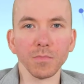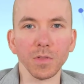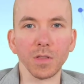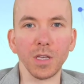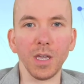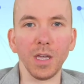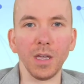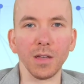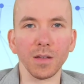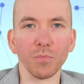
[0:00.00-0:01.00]

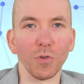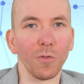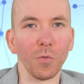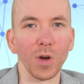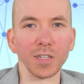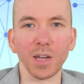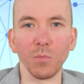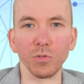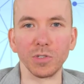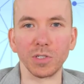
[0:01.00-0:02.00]
the proof of work chain
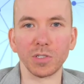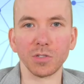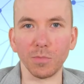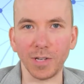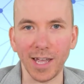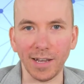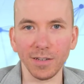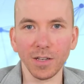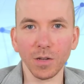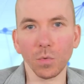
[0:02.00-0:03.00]
will just stop
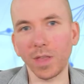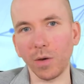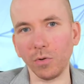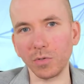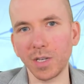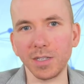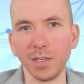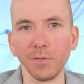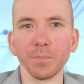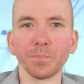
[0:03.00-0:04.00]
dead without an
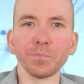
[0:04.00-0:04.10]
alternative.